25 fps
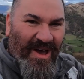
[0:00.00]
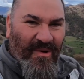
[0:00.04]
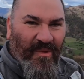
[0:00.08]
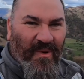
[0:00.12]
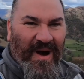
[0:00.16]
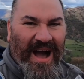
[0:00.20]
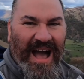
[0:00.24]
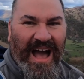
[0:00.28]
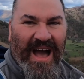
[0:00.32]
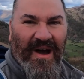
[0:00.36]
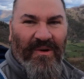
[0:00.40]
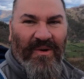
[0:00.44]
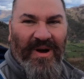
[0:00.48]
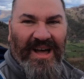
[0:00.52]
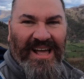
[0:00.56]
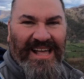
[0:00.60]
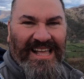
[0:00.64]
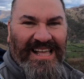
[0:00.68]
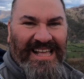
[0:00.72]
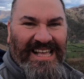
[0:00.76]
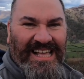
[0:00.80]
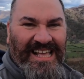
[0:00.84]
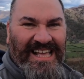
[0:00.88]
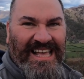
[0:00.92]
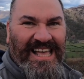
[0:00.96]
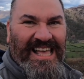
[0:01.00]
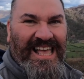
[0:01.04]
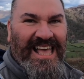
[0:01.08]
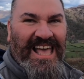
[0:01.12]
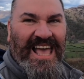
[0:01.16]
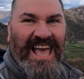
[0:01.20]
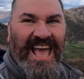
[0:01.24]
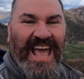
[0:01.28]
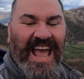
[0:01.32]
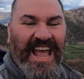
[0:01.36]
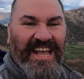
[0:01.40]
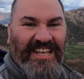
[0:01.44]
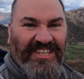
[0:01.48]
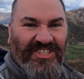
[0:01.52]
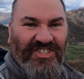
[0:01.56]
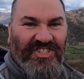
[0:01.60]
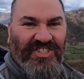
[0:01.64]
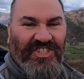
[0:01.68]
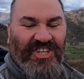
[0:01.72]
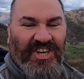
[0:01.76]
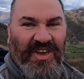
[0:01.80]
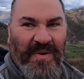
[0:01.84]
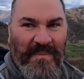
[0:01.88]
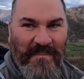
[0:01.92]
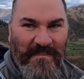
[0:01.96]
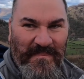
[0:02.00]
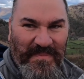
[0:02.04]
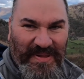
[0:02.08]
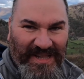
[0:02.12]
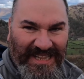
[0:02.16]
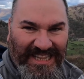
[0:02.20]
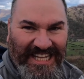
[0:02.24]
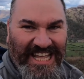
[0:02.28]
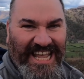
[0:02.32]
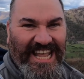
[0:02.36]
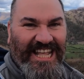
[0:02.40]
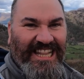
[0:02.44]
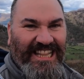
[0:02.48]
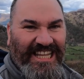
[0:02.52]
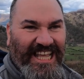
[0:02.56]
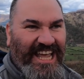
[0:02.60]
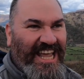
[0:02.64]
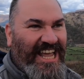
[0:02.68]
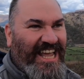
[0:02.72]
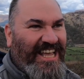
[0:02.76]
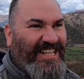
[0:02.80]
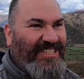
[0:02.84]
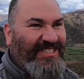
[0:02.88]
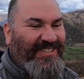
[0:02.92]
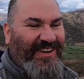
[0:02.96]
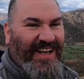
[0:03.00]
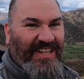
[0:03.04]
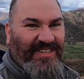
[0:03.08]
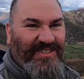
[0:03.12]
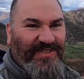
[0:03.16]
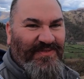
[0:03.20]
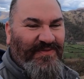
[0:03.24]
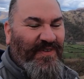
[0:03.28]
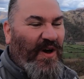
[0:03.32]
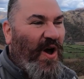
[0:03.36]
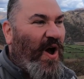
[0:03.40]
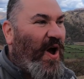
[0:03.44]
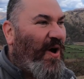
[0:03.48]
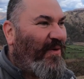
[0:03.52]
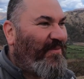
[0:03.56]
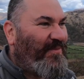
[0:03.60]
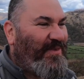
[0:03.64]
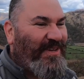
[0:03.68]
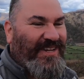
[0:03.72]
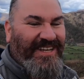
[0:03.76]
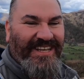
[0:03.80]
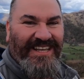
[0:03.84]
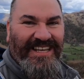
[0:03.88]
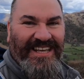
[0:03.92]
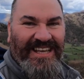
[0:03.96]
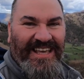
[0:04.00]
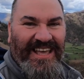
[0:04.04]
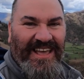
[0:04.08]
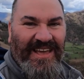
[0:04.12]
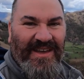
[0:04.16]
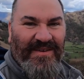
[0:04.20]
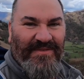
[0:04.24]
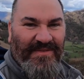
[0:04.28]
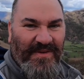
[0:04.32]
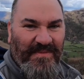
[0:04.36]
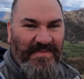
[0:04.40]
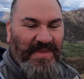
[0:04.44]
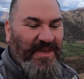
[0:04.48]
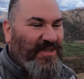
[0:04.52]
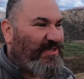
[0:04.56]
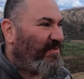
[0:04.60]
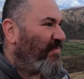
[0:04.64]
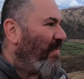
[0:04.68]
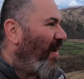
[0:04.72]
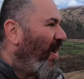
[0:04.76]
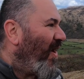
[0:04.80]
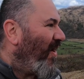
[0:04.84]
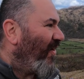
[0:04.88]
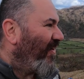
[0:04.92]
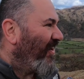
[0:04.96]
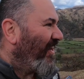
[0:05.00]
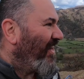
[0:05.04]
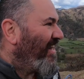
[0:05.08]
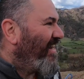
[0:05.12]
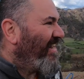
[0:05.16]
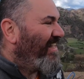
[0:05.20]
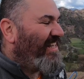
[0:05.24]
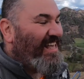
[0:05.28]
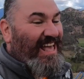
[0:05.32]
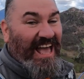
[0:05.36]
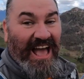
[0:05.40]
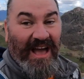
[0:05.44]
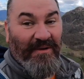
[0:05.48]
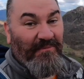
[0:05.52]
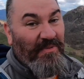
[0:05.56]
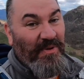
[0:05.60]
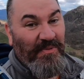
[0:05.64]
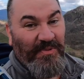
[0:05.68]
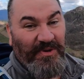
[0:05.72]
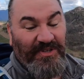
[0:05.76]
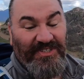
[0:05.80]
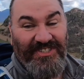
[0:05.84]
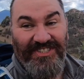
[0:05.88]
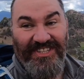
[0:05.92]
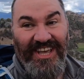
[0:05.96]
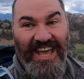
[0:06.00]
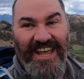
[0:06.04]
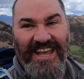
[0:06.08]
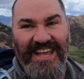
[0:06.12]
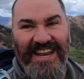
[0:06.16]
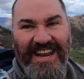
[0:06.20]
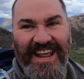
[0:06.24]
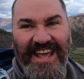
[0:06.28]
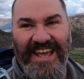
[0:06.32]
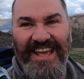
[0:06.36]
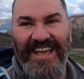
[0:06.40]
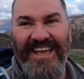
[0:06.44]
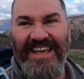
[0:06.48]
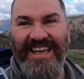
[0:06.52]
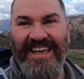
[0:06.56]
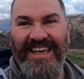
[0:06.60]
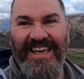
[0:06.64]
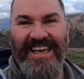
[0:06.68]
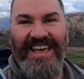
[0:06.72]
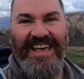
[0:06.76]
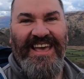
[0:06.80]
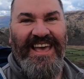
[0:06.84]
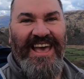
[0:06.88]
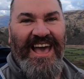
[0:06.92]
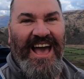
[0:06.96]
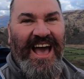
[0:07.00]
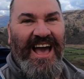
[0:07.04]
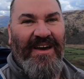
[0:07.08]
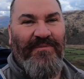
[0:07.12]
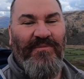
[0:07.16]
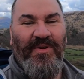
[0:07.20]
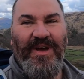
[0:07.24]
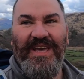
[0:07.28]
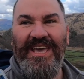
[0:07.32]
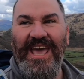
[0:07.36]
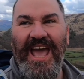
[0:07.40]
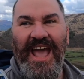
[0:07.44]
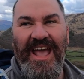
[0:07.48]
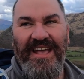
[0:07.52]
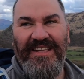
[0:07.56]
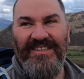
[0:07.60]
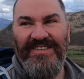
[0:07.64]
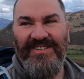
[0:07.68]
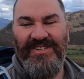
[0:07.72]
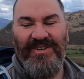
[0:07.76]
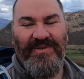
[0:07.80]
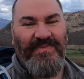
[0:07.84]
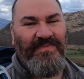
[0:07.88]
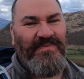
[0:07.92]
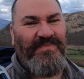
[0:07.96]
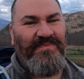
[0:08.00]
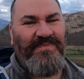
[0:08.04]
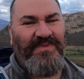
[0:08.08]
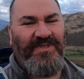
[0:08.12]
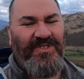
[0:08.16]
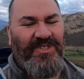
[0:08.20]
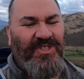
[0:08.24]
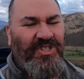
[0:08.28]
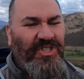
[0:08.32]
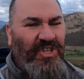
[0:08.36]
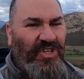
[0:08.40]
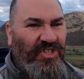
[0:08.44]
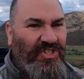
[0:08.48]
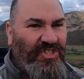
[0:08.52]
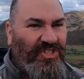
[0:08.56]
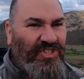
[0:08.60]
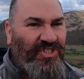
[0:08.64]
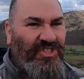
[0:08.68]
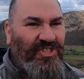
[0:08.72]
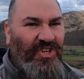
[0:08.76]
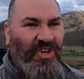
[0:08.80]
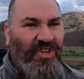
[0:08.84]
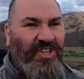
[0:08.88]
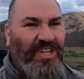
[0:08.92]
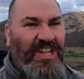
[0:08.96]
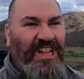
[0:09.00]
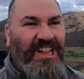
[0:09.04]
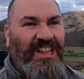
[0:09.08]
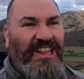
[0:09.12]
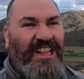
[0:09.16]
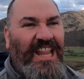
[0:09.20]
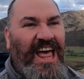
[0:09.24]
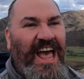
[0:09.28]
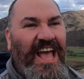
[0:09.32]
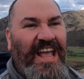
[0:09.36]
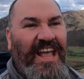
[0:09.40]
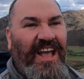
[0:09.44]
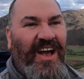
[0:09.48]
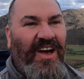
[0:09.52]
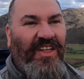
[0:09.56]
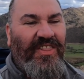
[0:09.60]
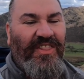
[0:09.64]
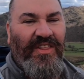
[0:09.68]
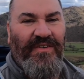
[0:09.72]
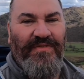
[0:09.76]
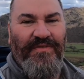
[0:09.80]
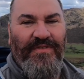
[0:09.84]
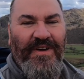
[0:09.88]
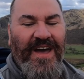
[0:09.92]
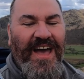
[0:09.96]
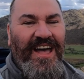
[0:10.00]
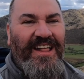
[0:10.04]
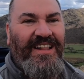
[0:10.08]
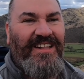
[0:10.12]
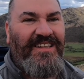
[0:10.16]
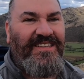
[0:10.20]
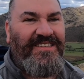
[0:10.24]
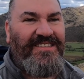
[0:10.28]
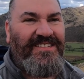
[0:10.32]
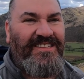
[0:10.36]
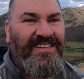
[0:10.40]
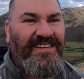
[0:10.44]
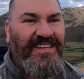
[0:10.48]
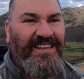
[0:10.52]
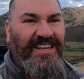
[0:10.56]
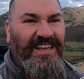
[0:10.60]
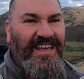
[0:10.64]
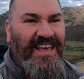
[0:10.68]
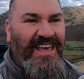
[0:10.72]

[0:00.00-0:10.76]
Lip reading: Wow, it's completely transformed from this morning, and we were saying it, and we're getting some just subtle light on the fells.